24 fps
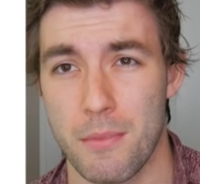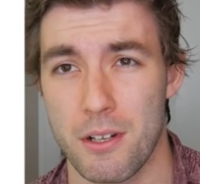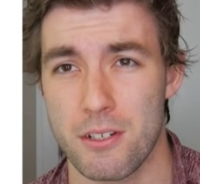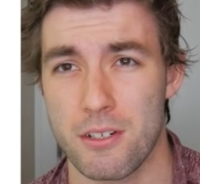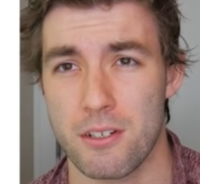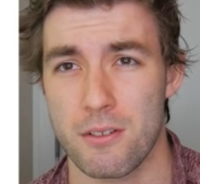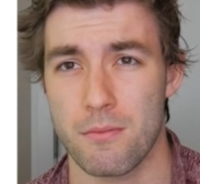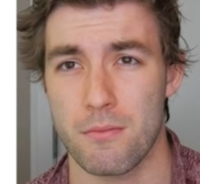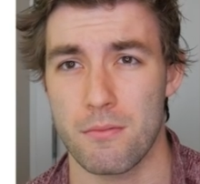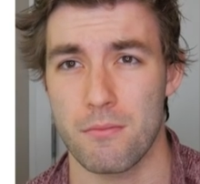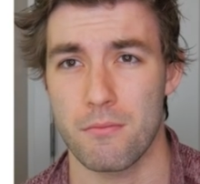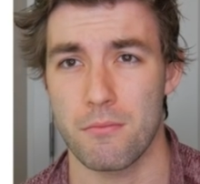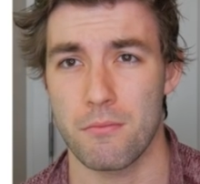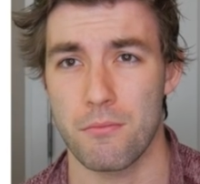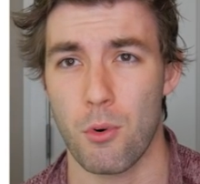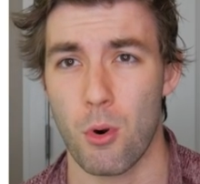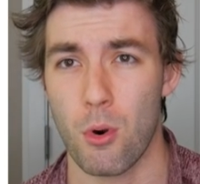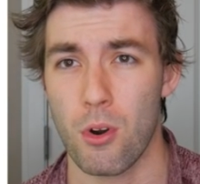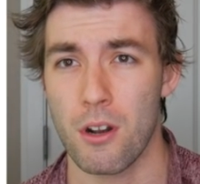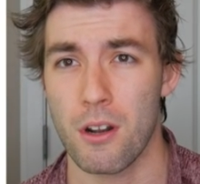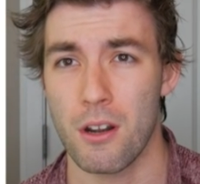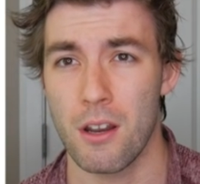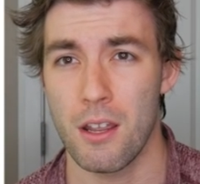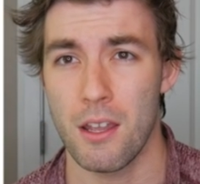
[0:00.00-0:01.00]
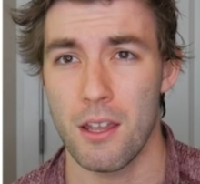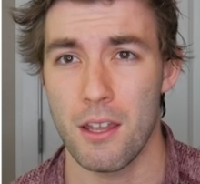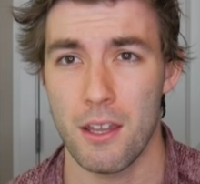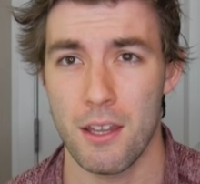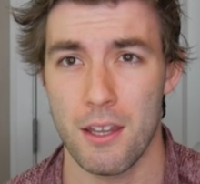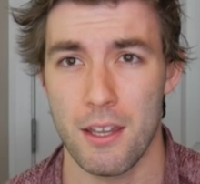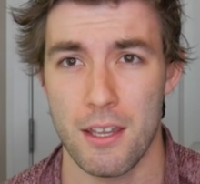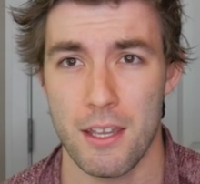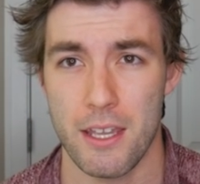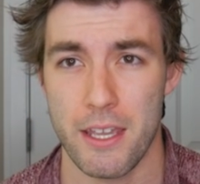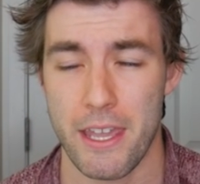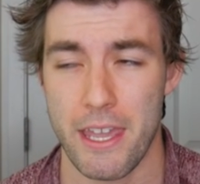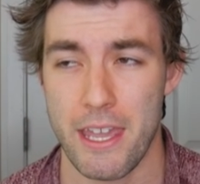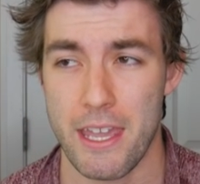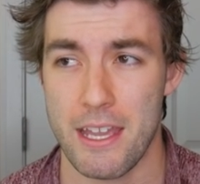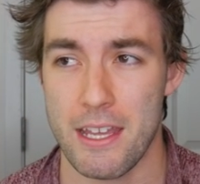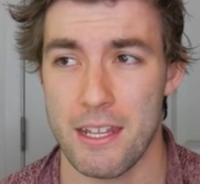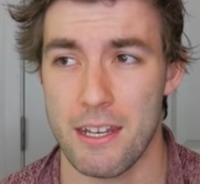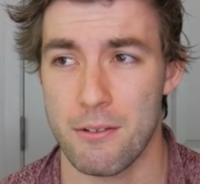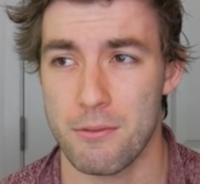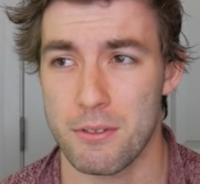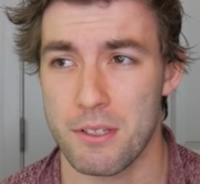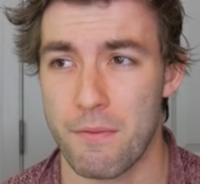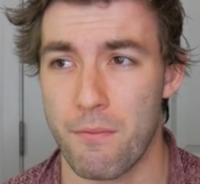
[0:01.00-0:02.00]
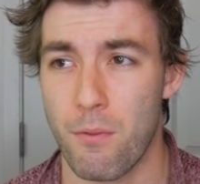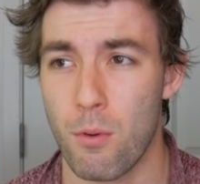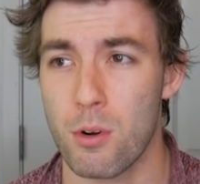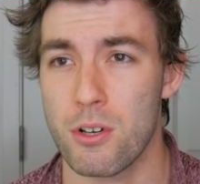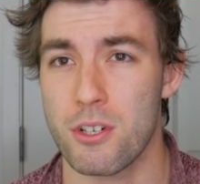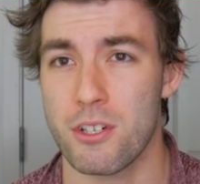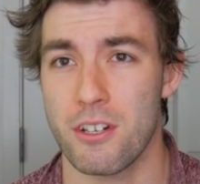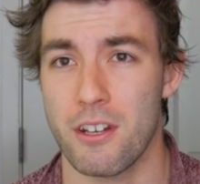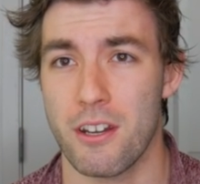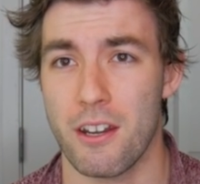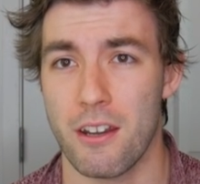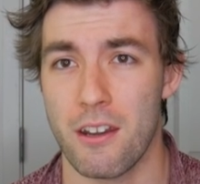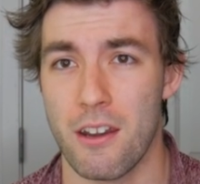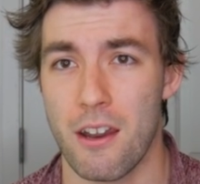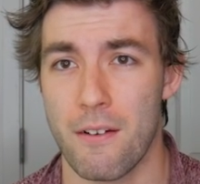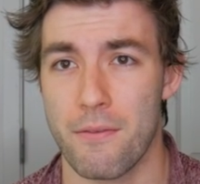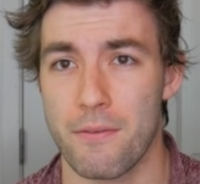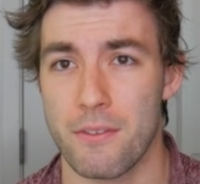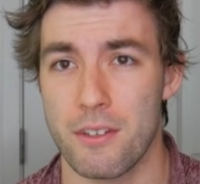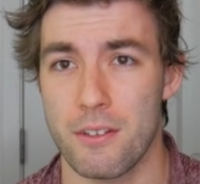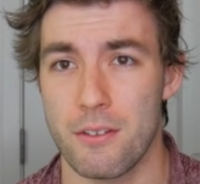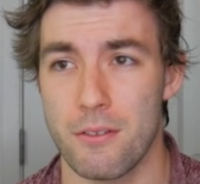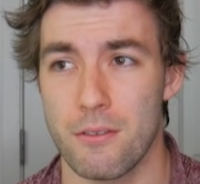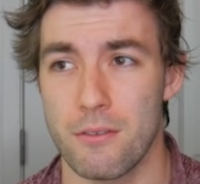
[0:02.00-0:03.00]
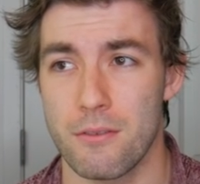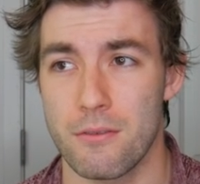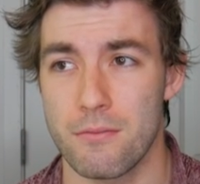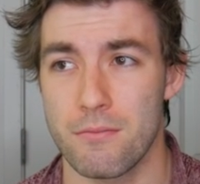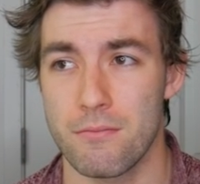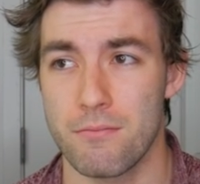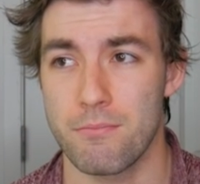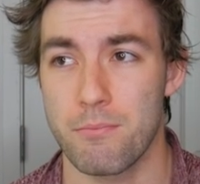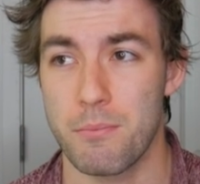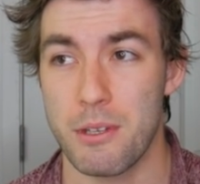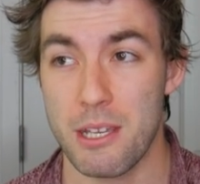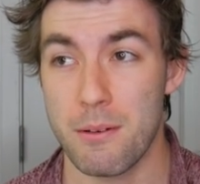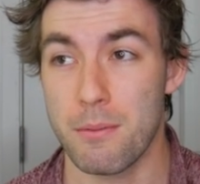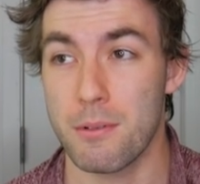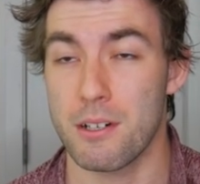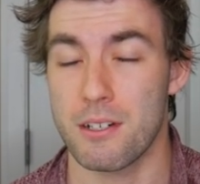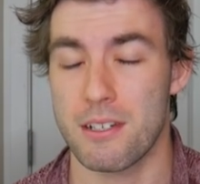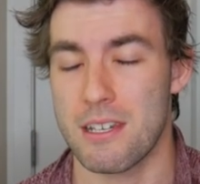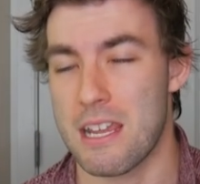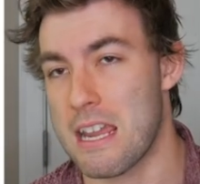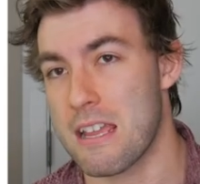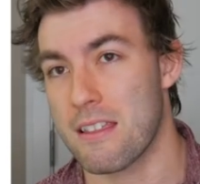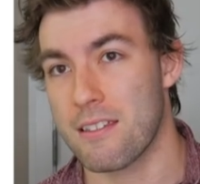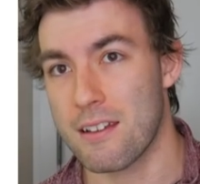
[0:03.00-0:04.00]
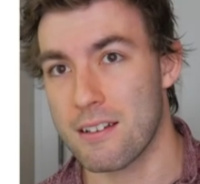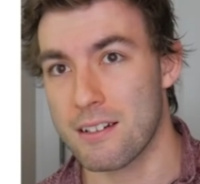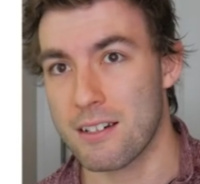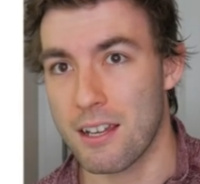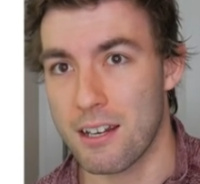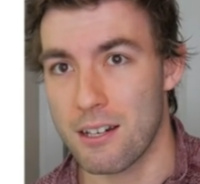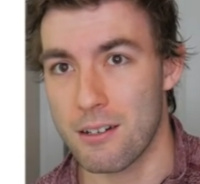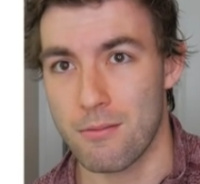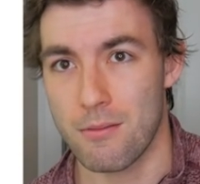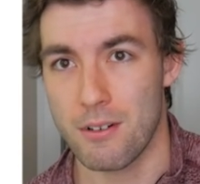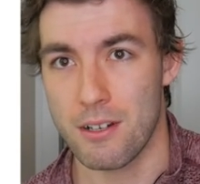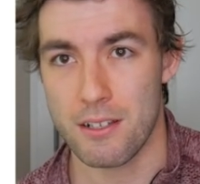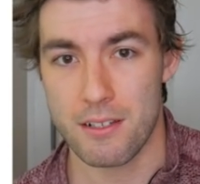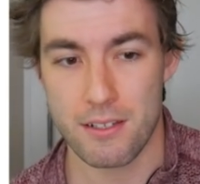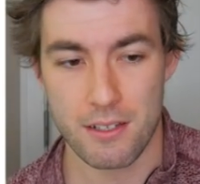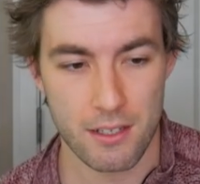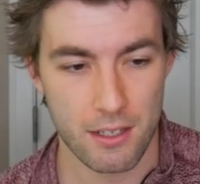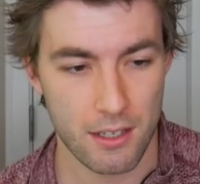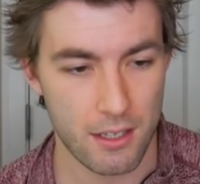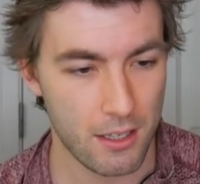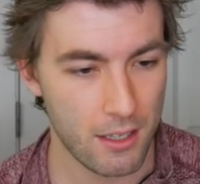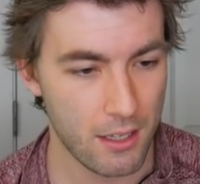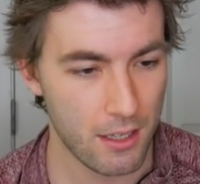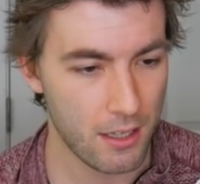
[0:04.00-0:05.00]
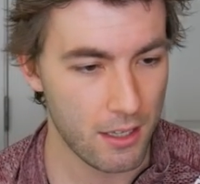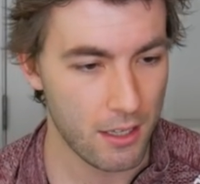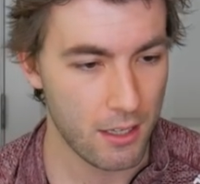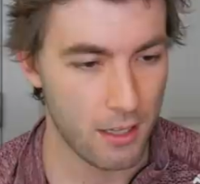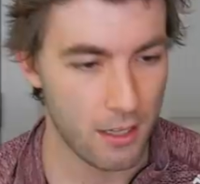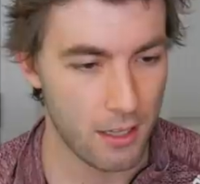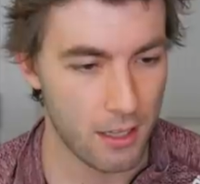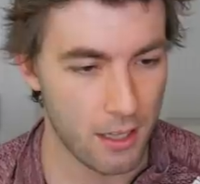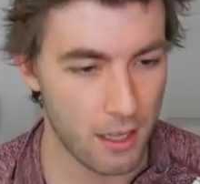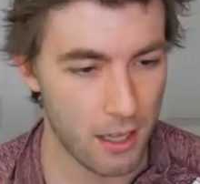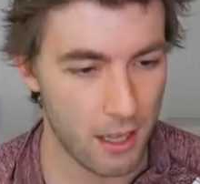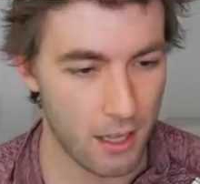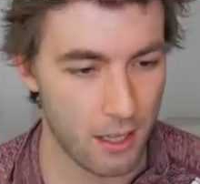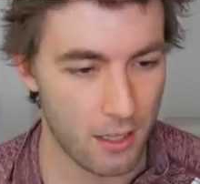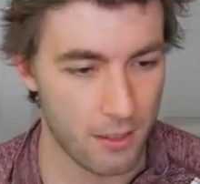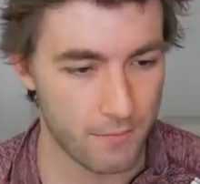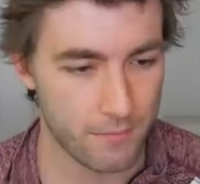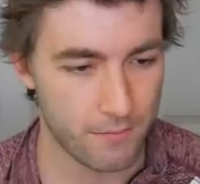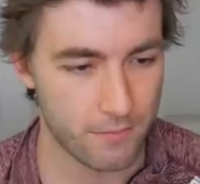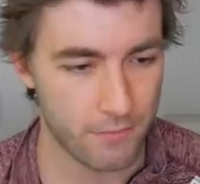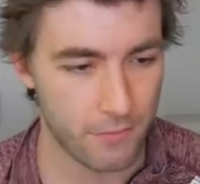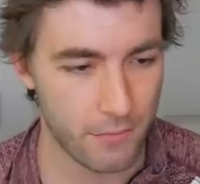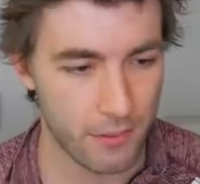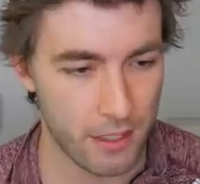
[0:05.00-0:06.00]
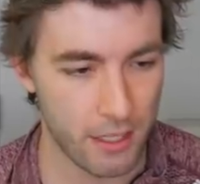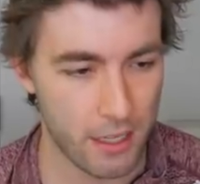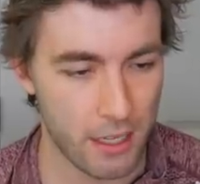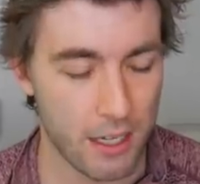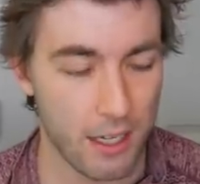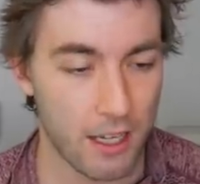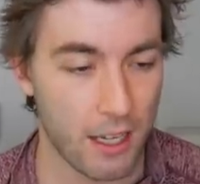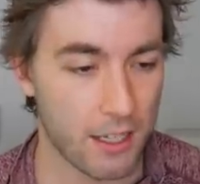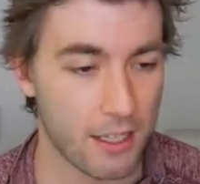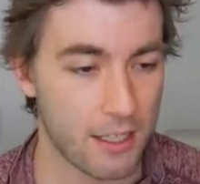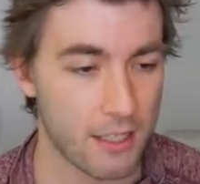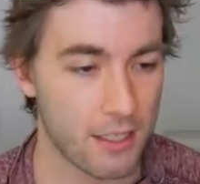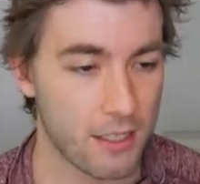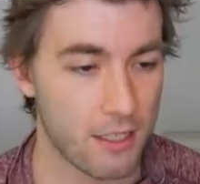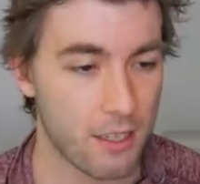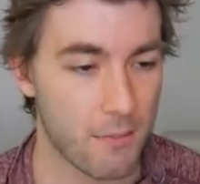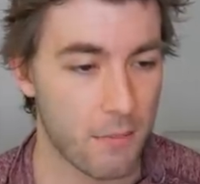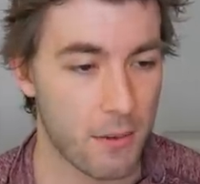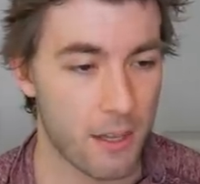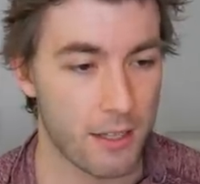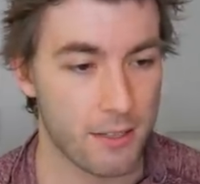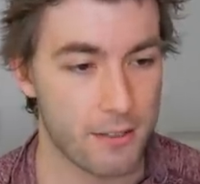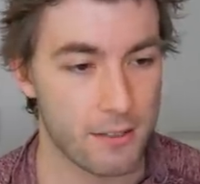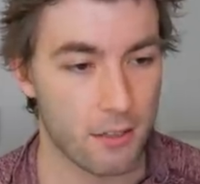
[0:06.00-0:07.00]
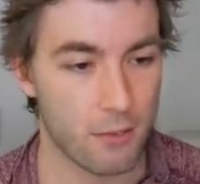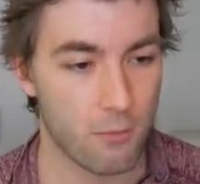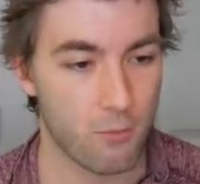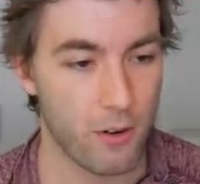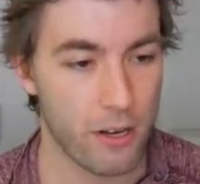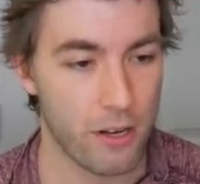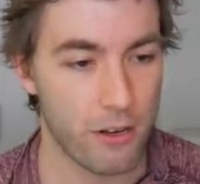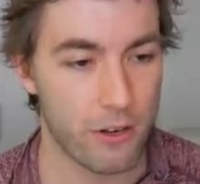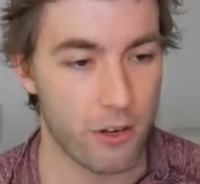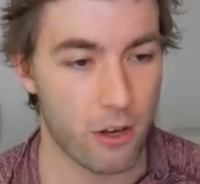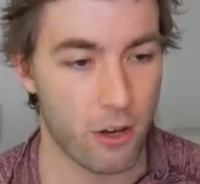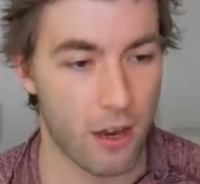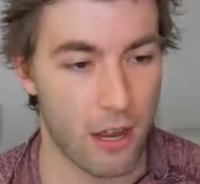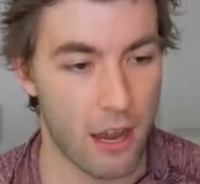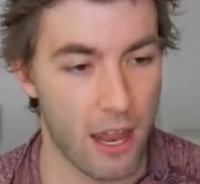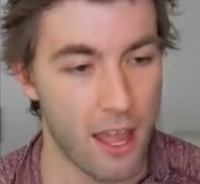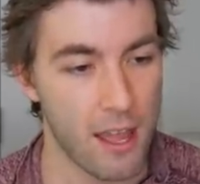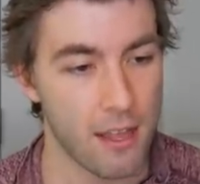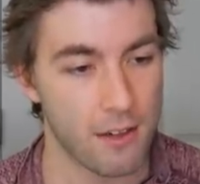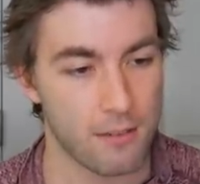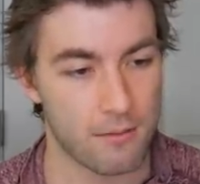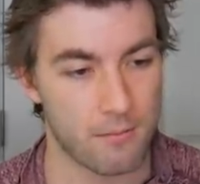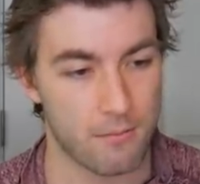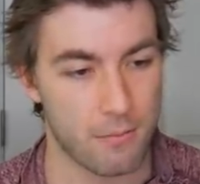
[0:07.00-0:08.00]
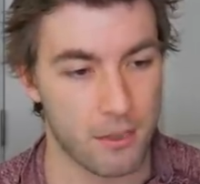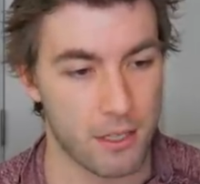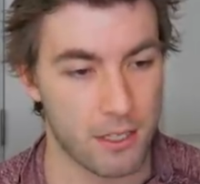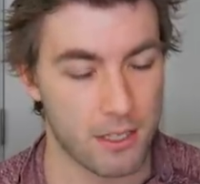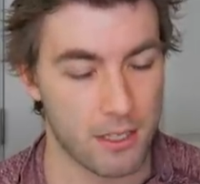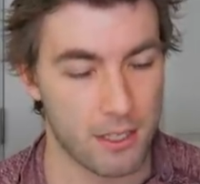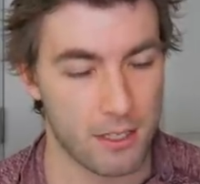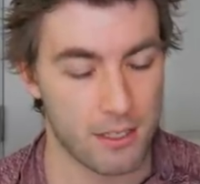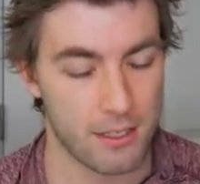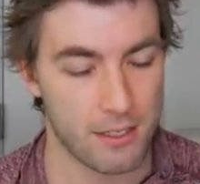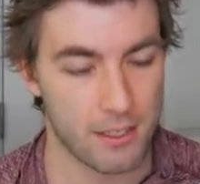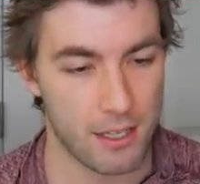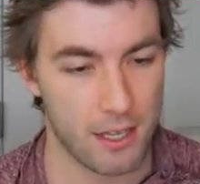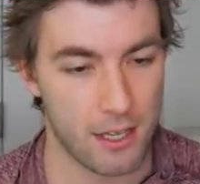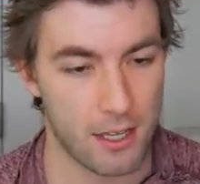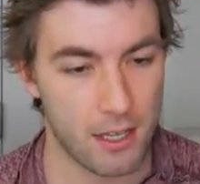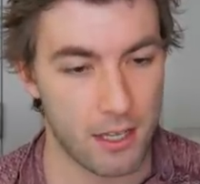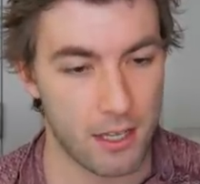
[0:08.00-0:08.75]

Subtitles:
much more, and I was fortunate enough to be able to take that kind of risk. I guess it depends on where you're at, because,